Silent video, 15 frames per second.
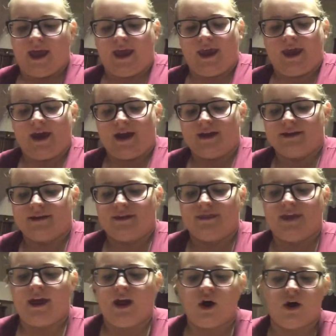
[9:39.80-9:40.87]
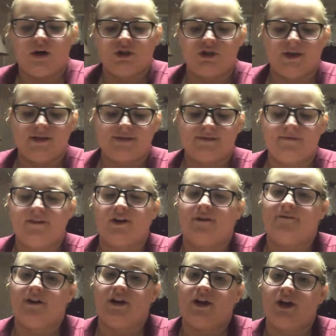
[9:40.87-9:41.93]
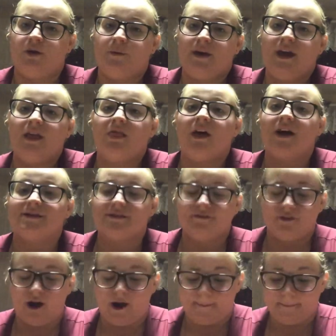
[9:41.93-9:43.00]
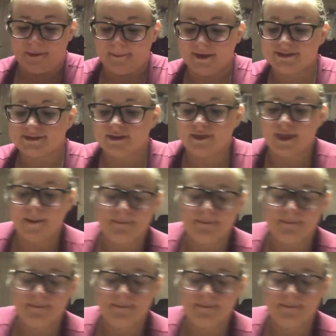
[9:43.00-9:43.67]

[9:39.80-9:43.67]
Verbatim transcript: and they are just very very cute we get lots of compliments on